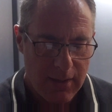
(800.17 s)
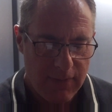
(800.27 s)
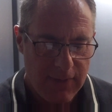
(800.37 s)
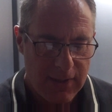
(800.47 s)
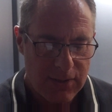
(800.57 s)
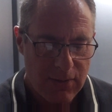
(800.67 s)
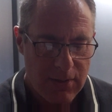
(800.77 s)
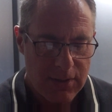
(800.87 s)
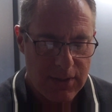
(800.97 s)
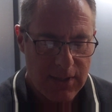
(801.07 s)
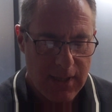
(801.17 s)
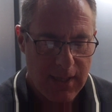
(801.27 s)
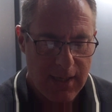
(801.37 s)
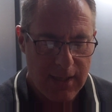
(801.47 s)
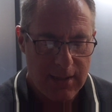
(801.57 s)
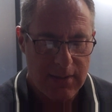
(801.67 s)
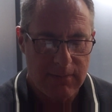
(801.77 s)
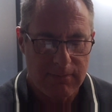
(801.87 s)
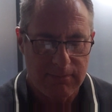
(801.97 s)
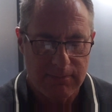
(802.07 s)
fingers crossed, and
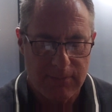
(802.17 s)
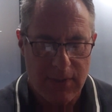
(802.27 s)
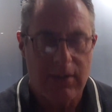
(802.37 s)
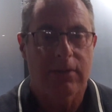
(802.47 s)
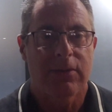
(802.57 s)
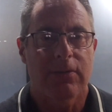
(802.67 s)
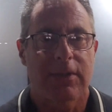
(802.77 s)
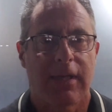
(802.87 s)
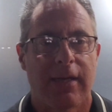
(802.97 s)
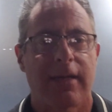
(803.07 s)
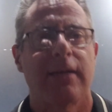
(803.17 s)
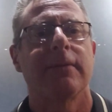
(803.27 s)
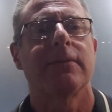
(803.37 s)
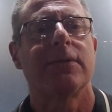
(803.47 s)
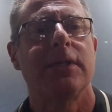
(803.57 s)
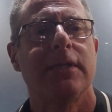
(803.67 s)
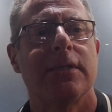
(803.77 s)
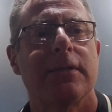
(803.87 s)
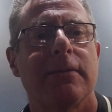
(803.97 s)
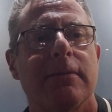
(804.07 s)
I'll talk to you later. Cheers.